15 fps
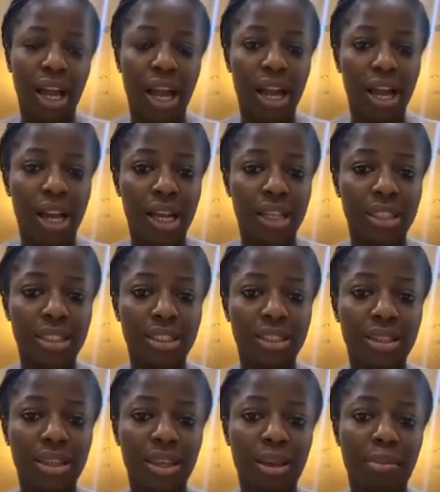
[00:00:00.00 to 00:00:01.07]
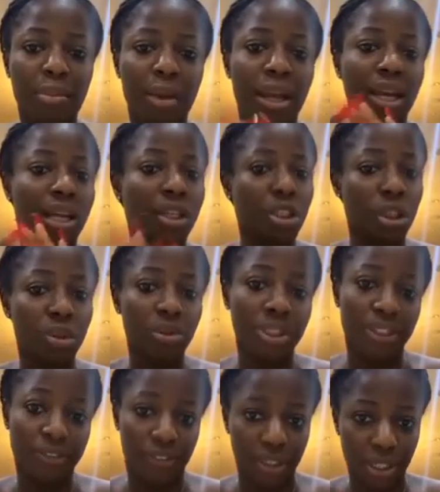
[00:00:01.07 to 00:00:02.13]
And my issue
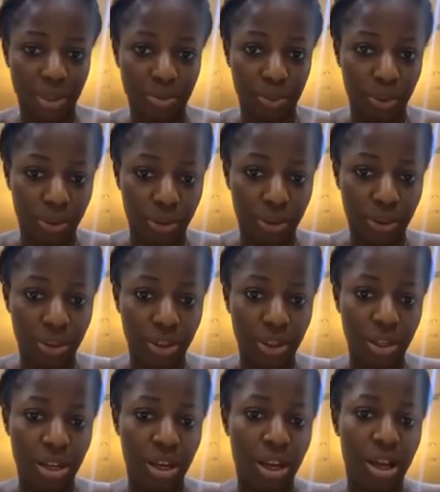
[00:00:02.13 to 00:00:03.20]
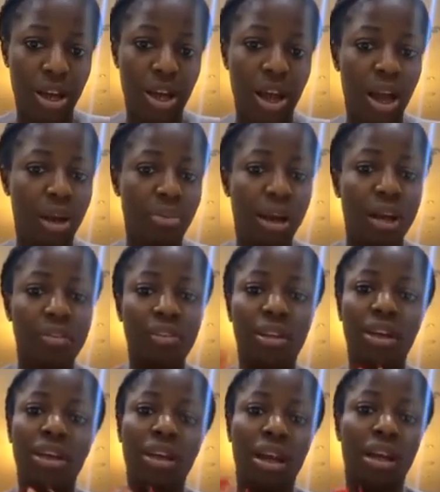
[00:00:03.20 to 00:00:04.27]
is Facebook. I'm
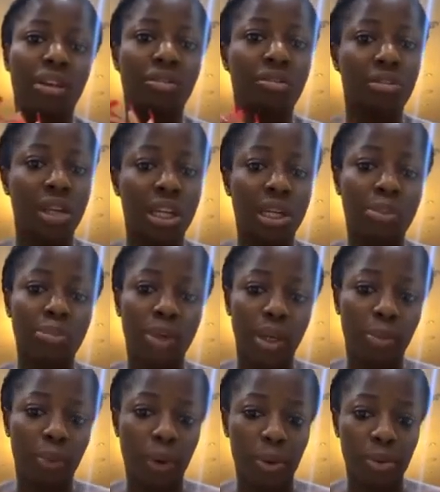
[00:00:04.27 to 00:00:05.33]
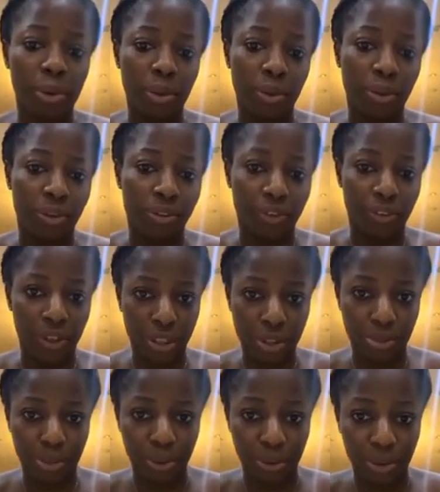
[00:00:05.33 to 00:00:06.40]
having a really big problem with
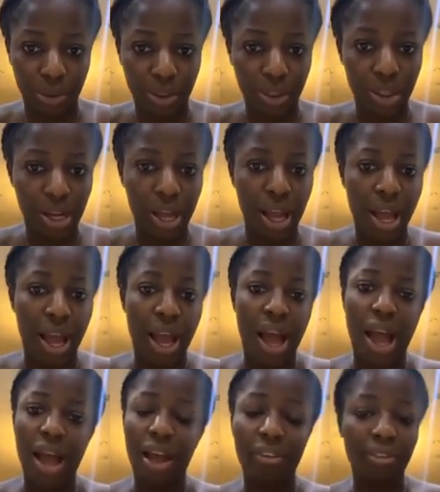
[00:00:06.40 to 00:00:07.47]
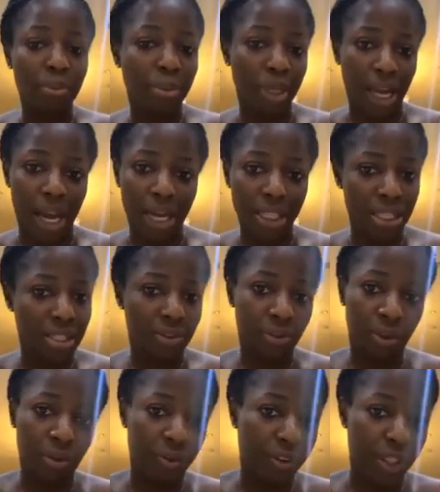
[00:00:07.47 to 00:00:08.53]
Facebook. I haven't been
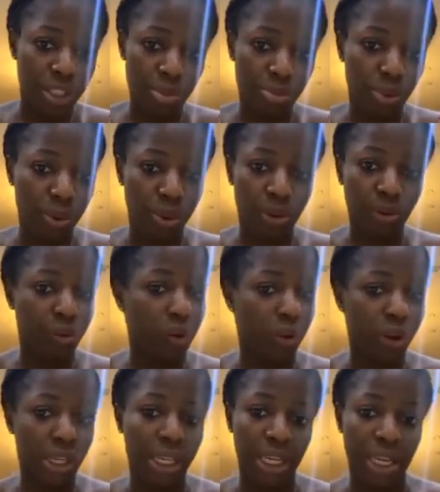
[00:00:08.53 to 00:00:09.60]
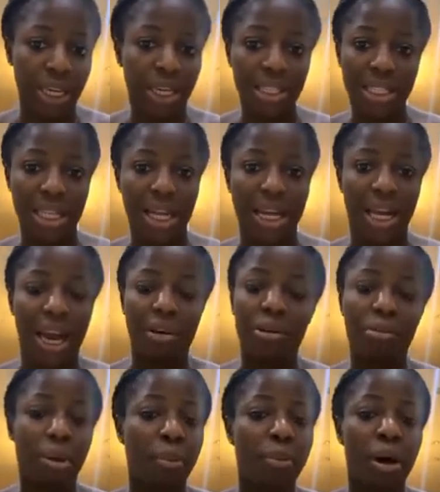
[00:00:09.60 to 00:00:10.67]
active on Facebook for years. Like, I
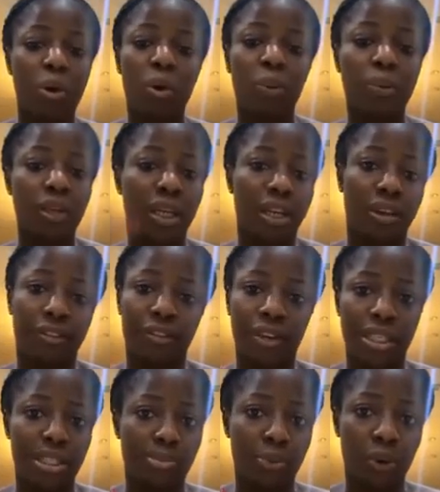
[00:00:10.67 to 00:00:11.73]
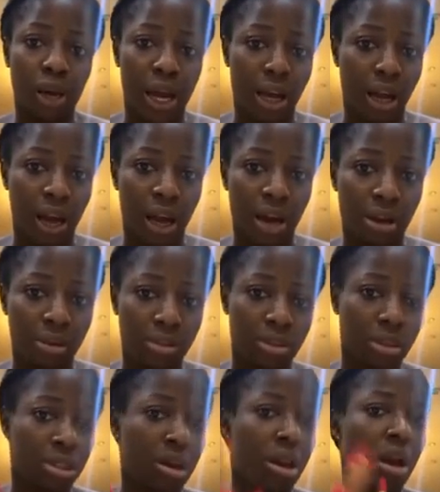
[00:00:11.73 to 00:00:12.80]
remember opening a Facebook
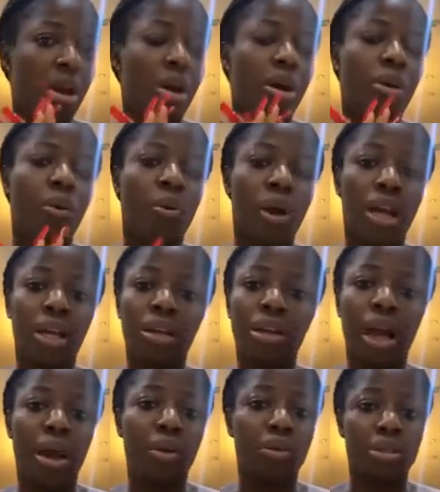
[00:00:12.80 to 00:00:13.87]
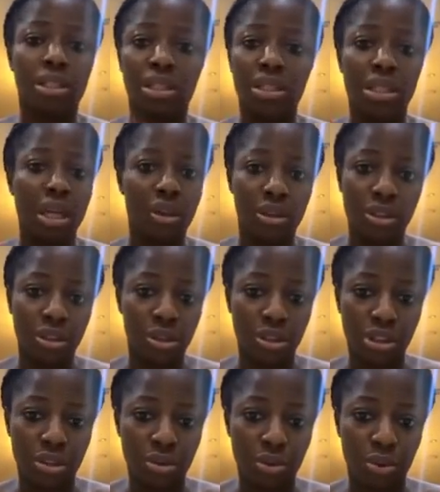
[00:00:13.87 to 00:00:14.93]
account when I was in
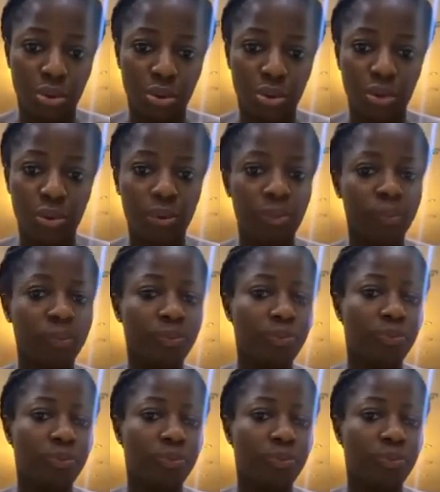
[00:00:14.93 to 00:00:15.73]
secondary school.